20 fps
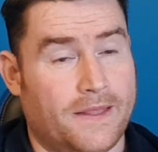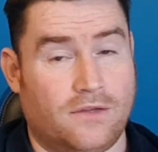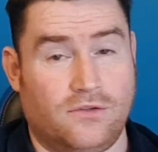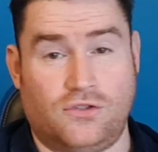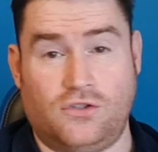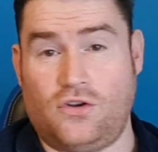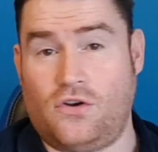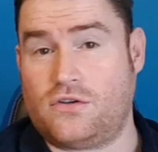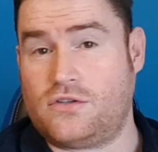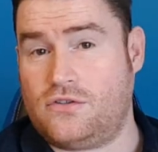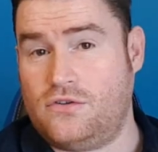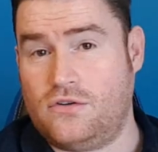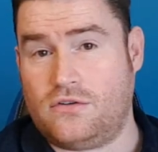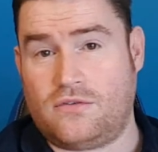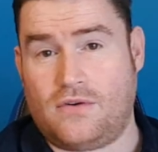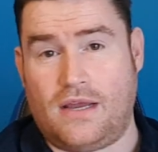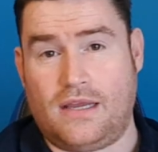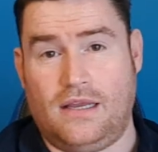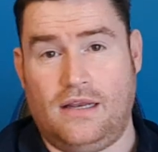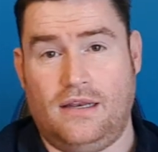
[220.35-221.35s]
construction
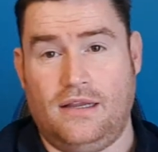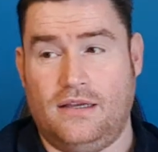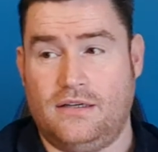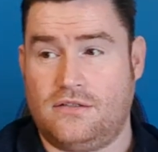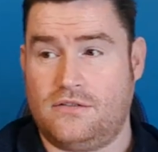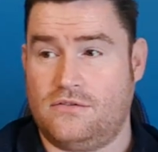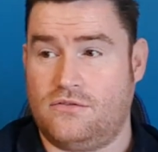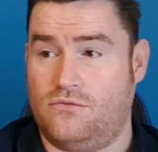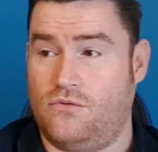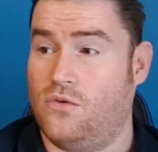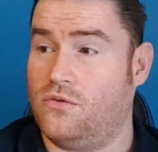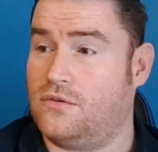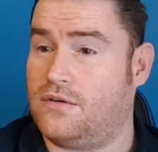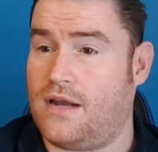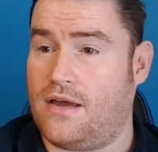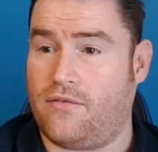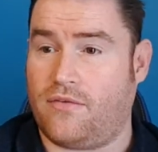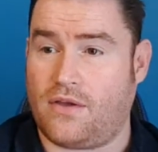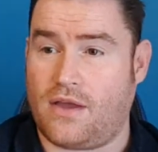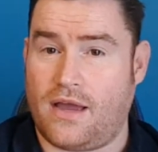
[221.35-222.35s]
use regulations, road
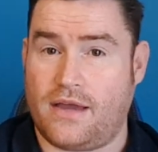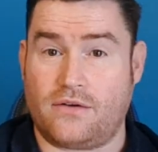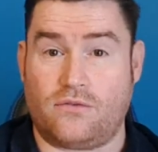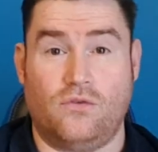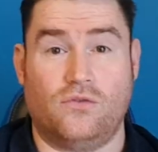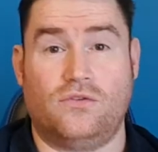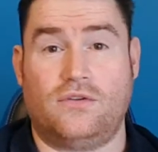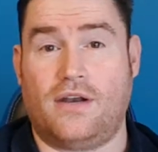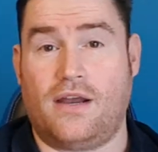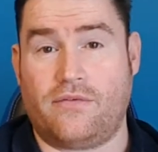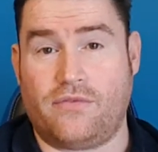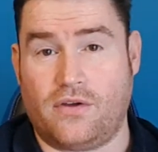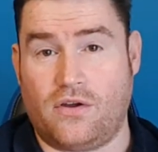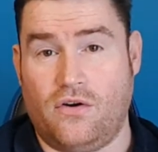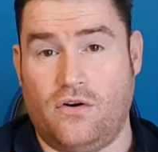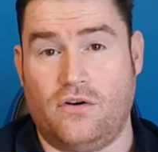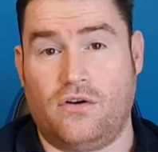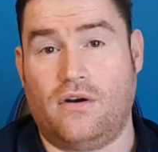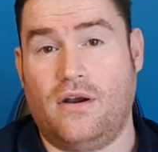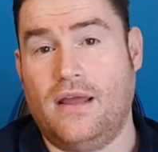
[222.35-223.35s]
traffic act, road traffic
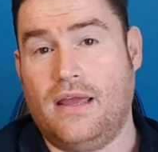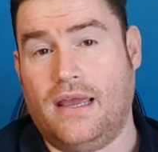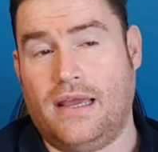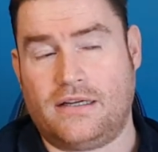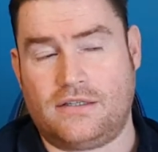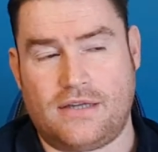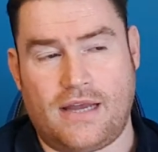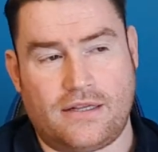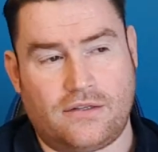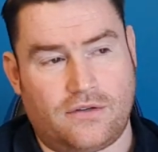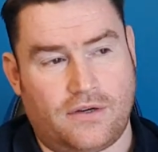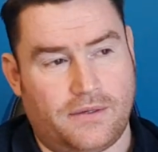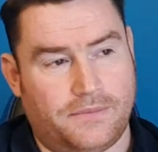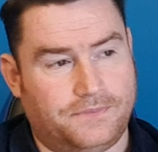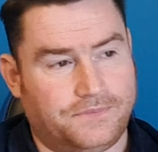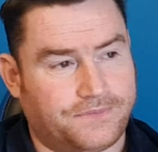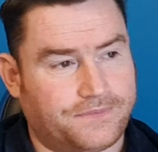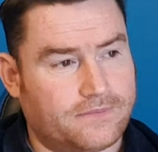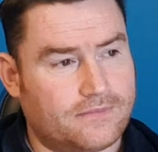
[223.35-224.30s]
order, etc.